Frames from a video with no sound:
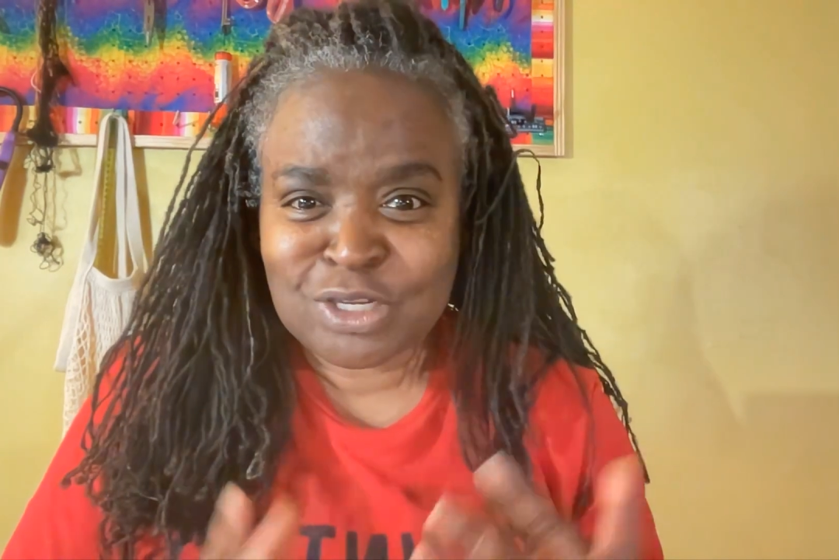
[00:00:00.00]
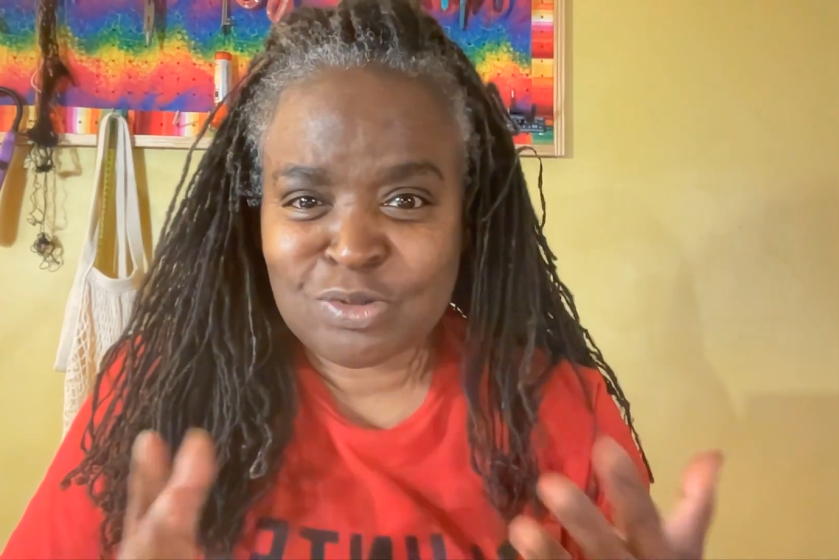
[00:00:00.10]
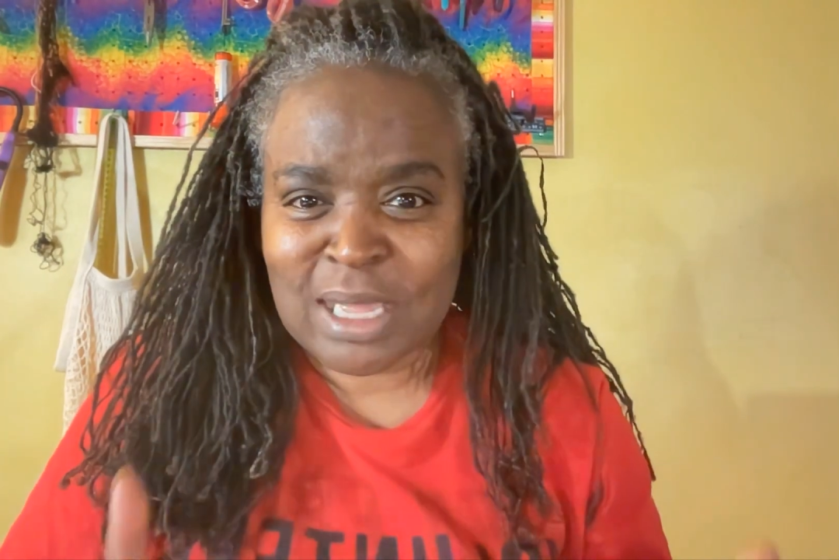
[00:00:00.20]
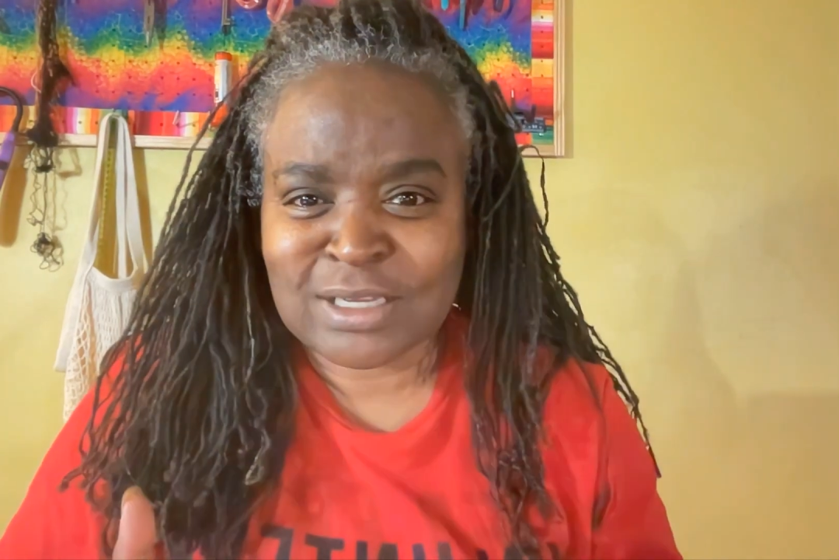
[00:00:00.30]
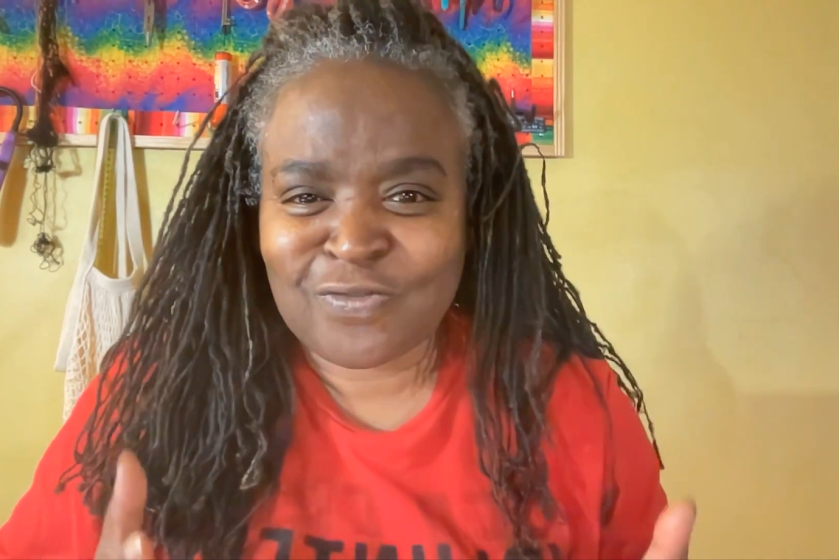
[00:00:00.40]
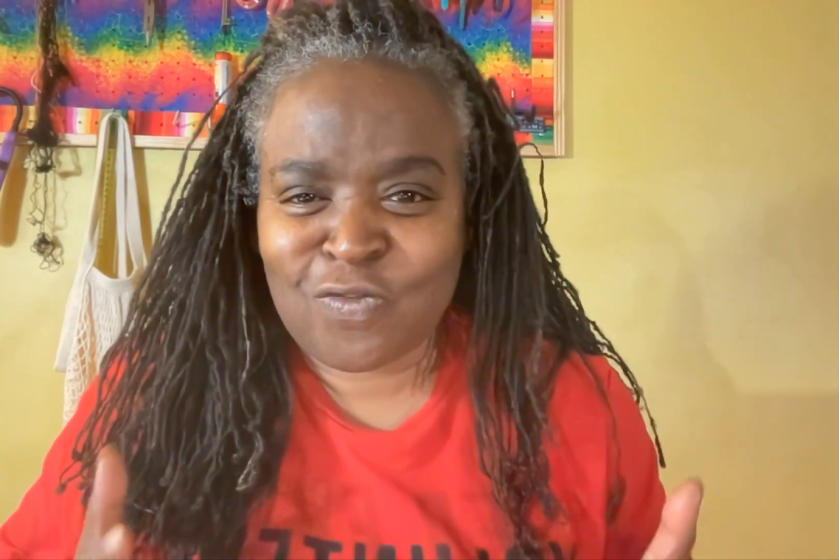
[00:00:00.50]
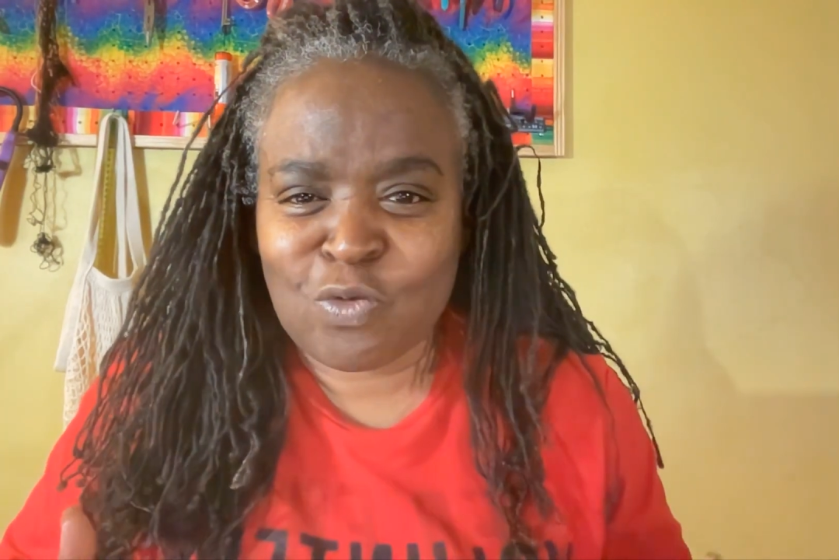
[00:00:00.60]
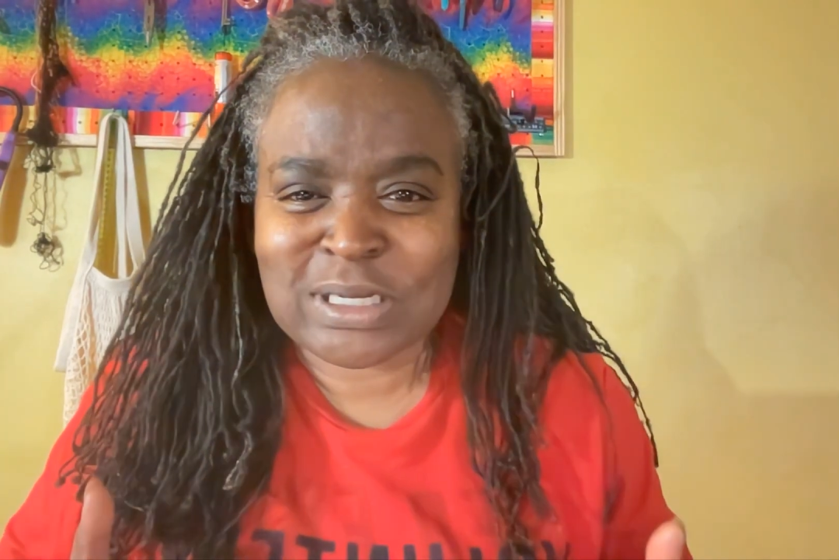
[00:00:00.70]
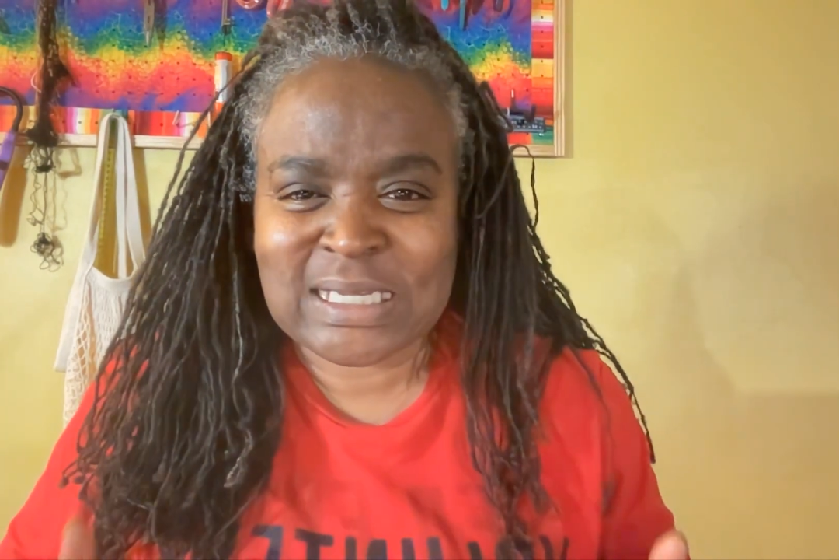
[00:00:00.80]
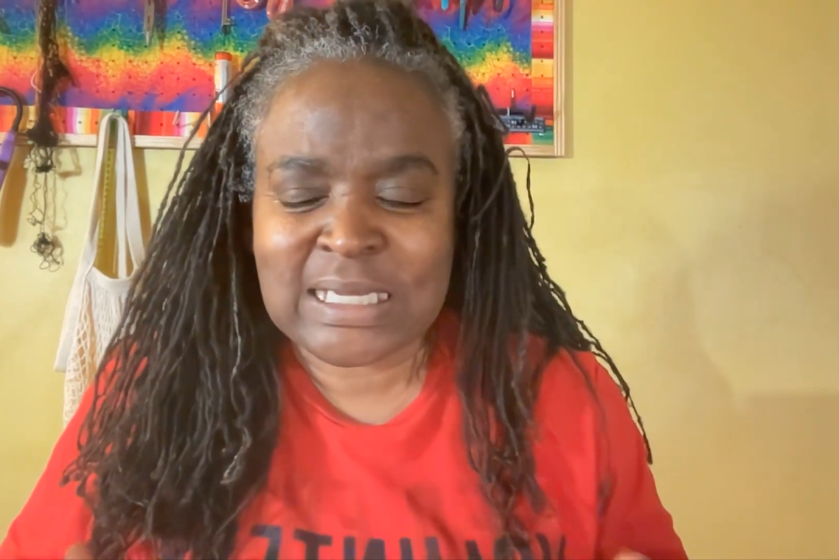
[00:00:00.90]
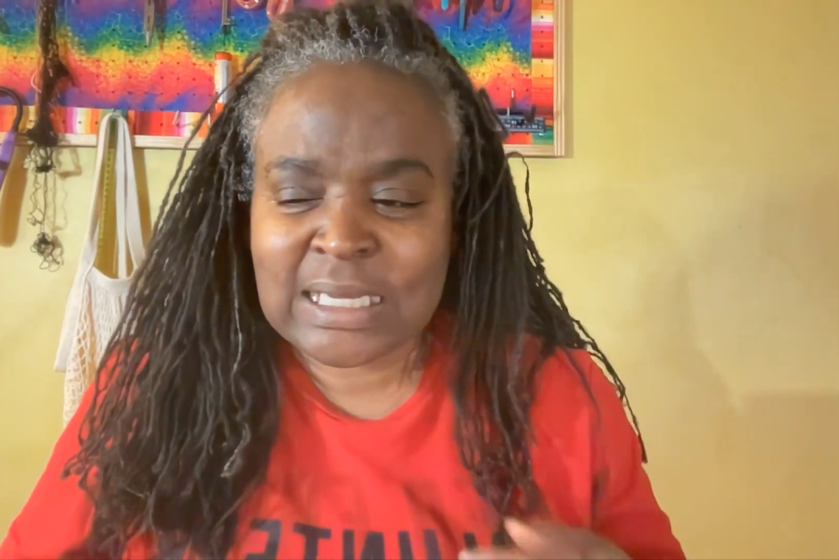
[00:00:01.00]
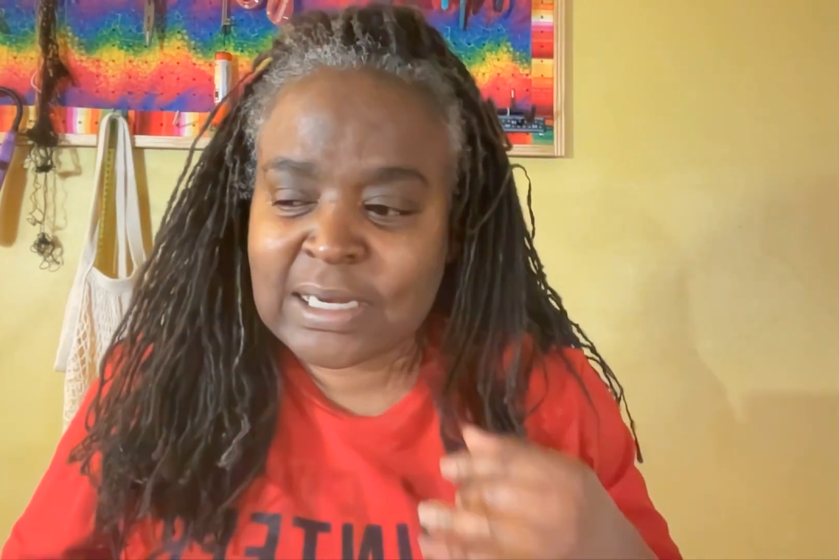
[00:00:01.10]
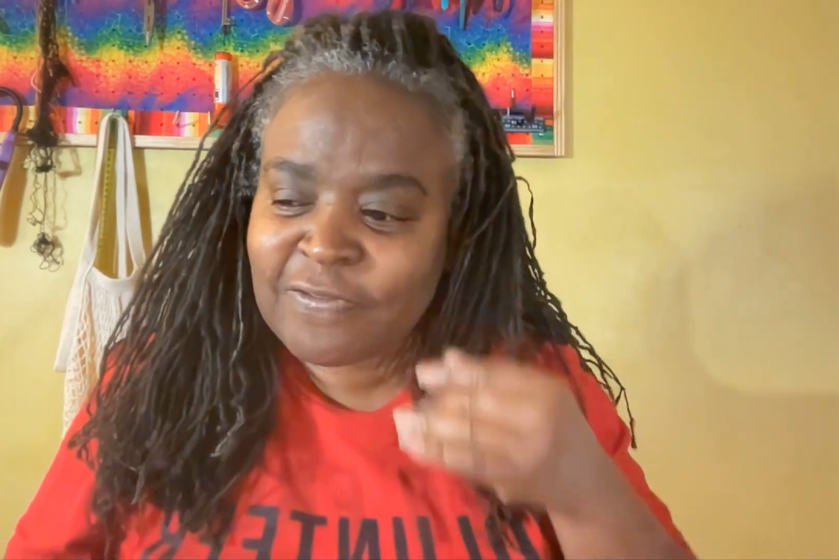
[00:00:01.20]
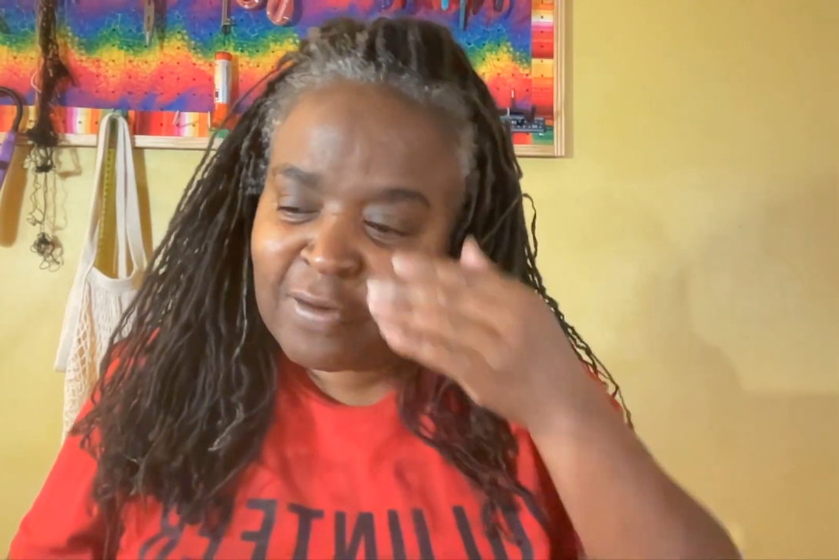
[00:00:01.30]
2014